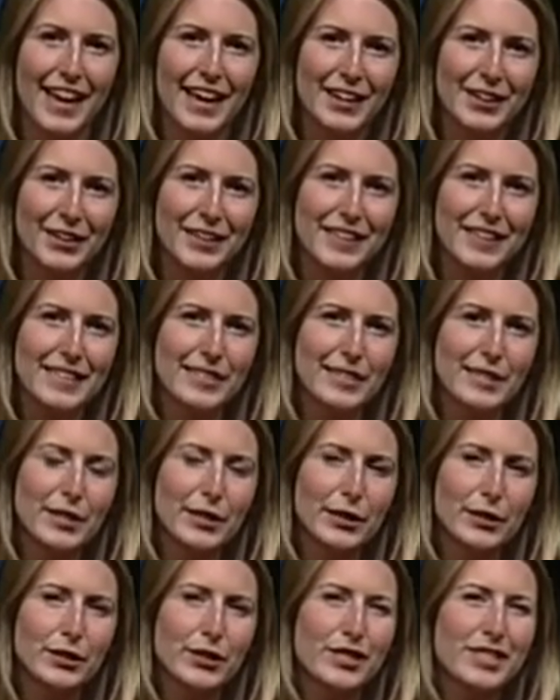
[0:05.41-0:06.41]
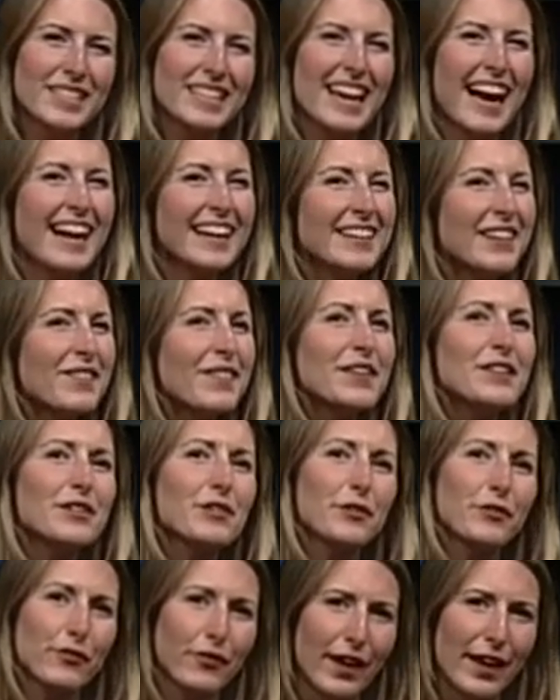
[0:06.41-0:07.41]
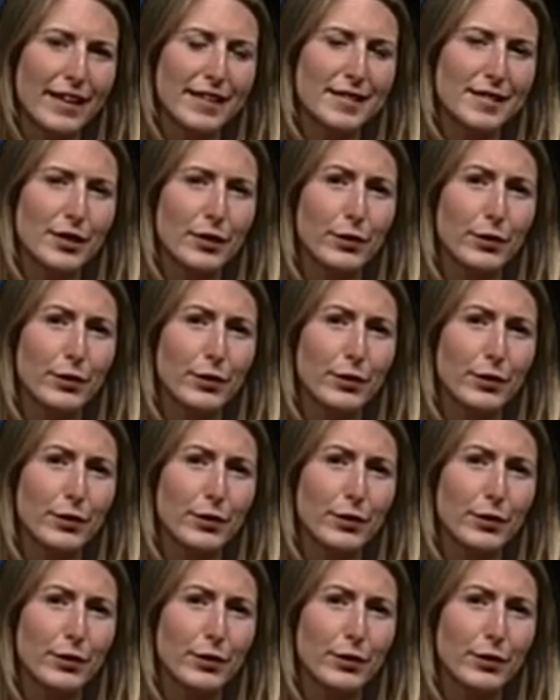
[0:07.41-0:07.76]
Yeah, Aaron, these deer are just kind of in your face.